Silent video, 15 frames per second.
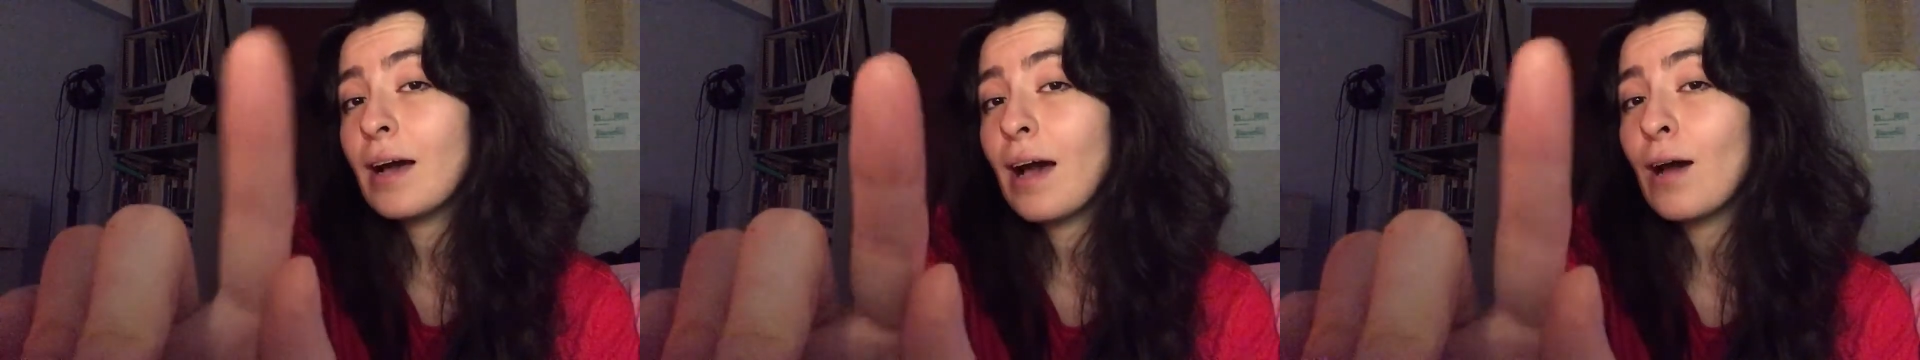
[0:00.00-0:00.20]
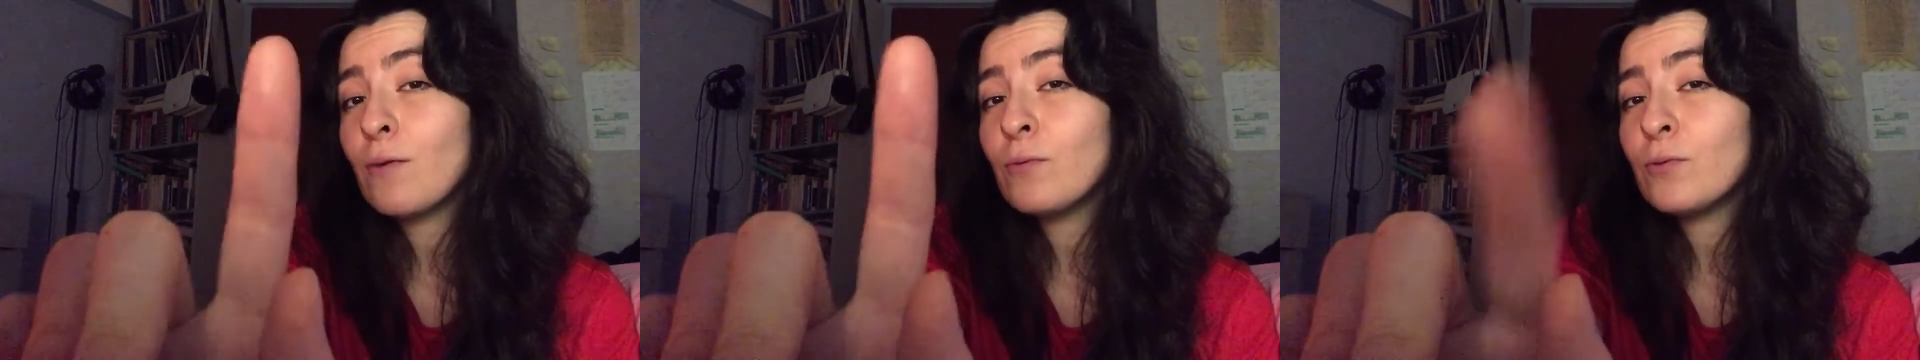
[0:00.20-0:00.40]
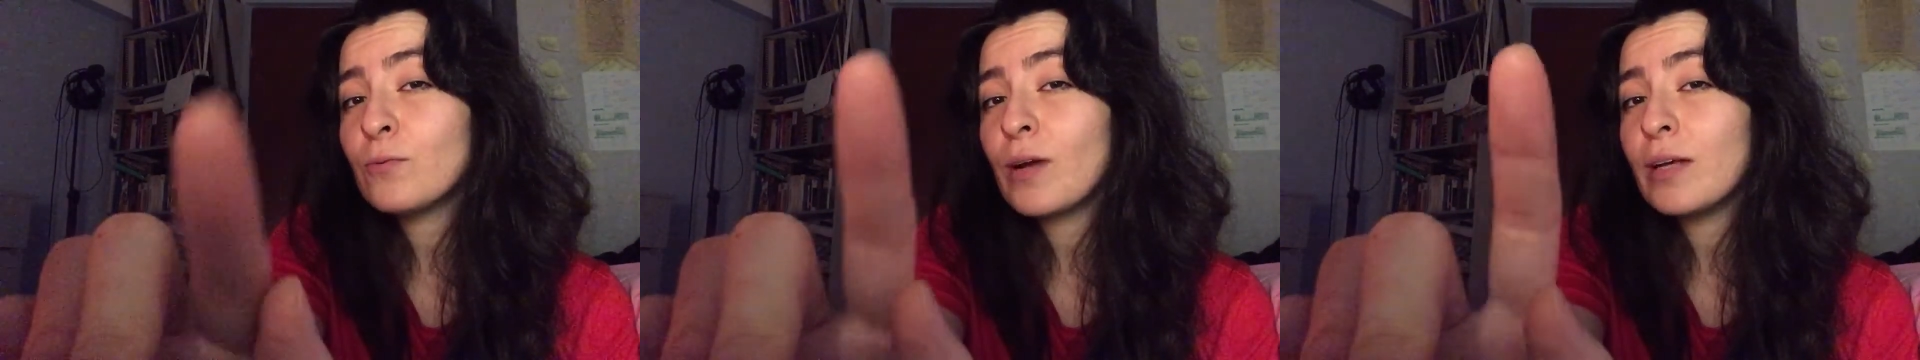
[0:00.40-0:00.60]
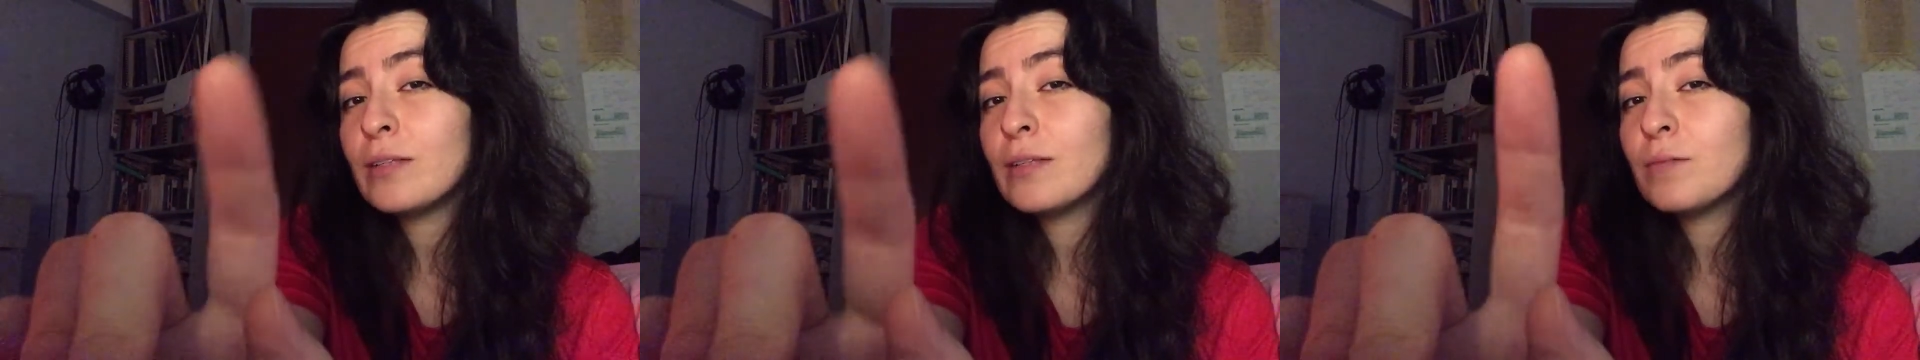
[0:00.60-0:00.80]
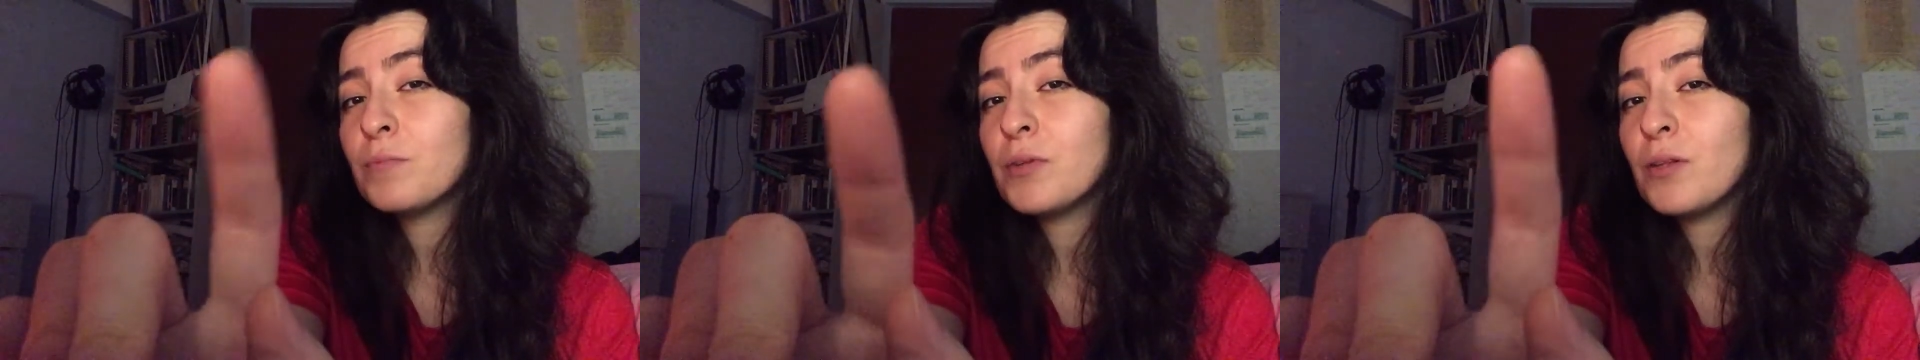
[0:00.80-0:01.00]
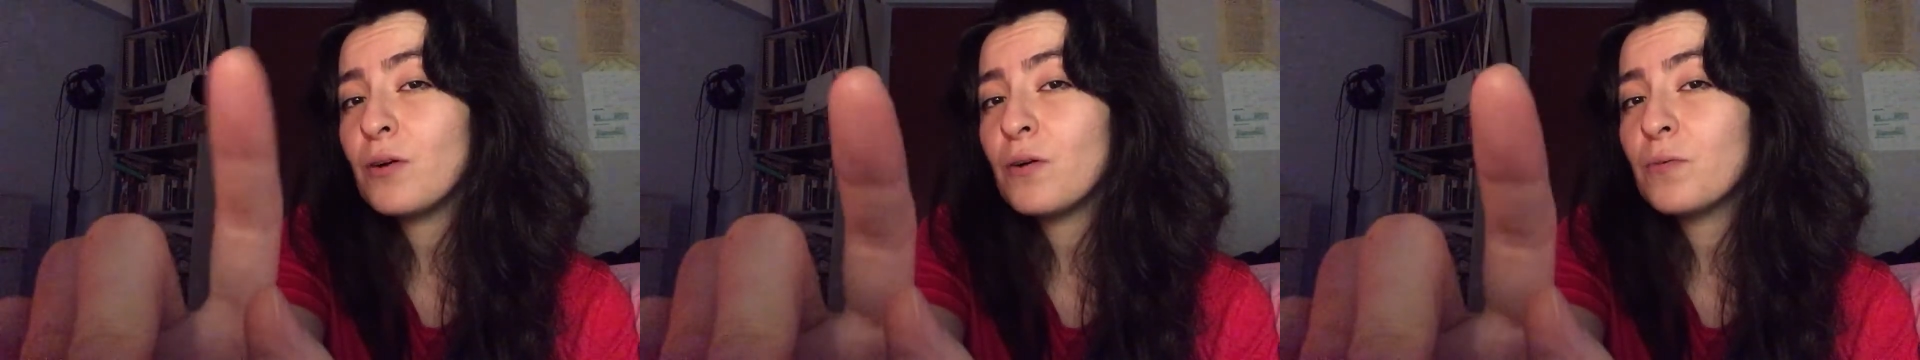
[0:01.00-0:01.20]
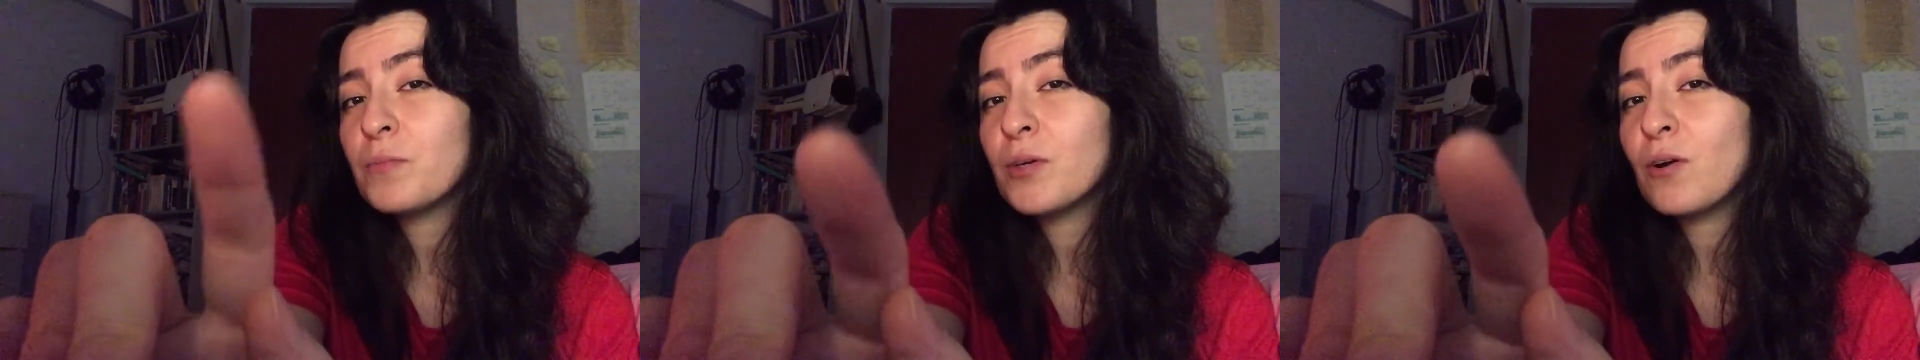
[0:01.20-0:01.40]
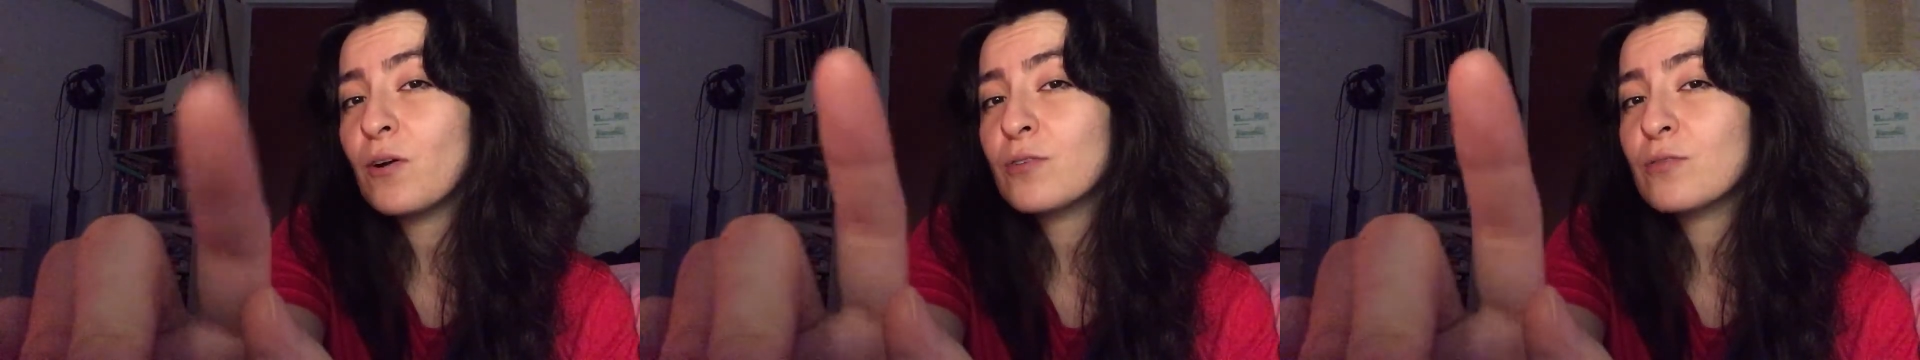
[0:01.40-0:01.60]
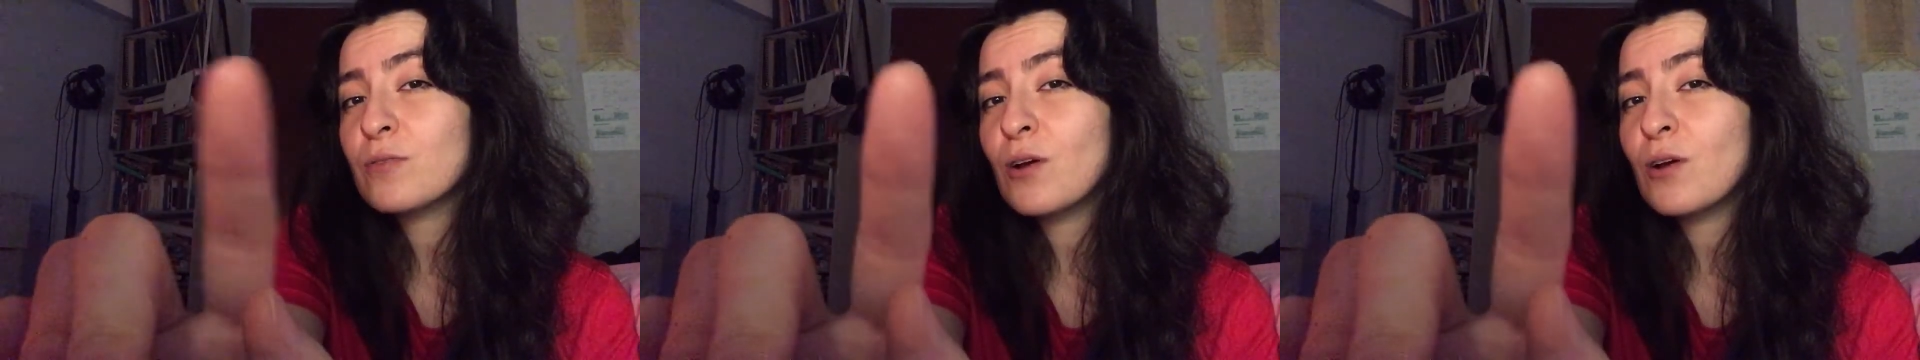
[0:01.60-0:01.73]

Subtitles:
I will write it below, because